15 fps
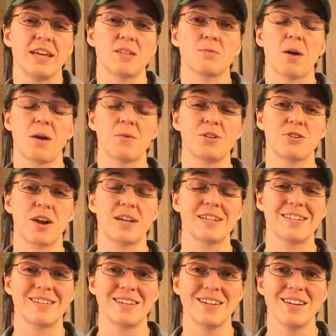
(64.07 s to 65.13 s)
That's how we tried
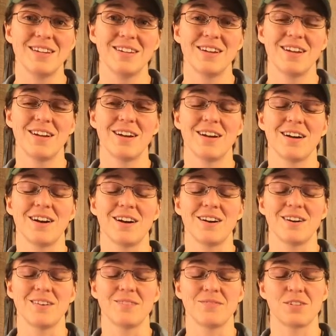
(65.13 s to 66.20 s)
to see it.
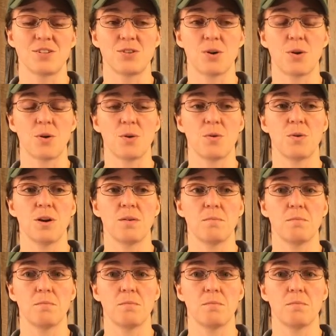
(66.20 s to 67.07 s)
So